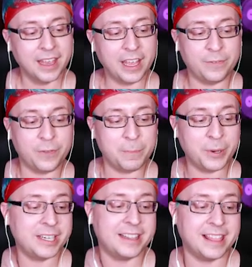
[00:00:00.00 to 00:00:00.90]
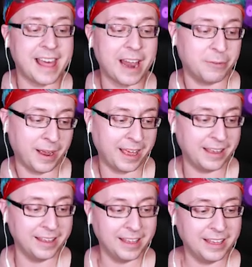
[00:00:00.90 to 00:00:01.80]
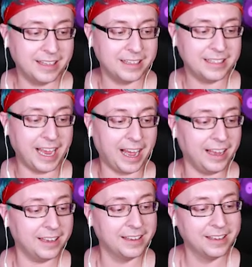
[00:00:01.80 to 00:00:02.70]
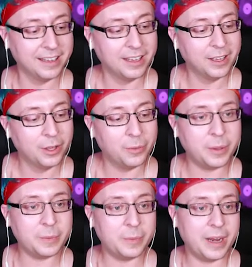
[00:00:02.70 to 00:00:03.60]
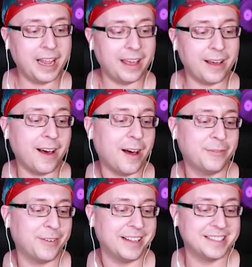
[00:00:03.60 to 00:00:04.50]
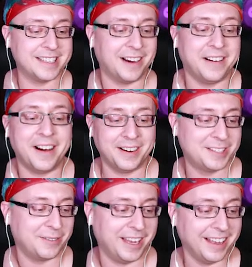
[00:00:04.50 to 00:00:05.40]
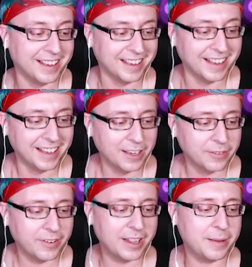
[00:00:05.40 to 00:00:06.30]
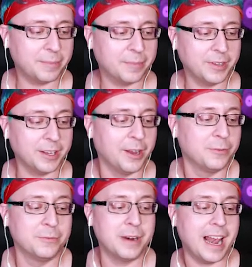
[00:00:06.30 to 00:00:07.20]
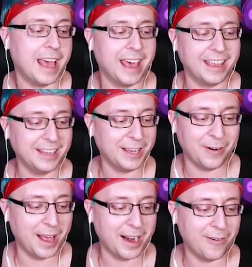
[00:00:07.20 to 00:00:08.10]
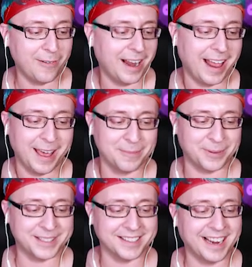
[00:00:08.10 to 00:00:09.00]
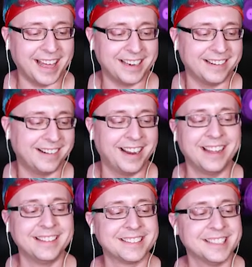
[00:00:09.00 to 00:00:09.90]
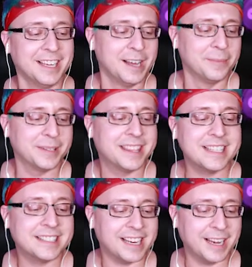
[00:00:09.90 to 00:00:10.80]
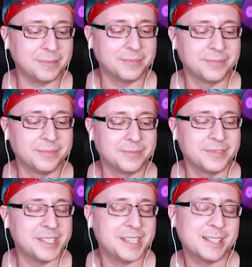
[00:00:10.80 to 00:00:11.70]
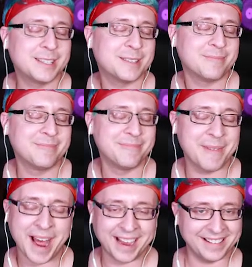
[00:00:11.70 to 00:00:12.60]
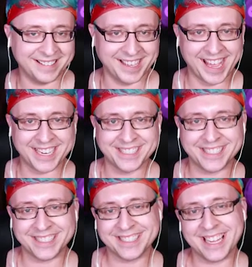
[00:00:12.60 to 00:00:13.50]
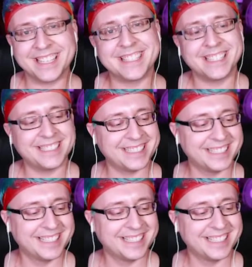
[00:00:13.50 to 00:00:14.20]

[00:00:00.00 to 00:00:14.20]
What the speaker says: If you put it that way, yeah. We really are friends now, aren't we? Really? Yuri really puts her head in her hands. But this time, she's smiling as she does it.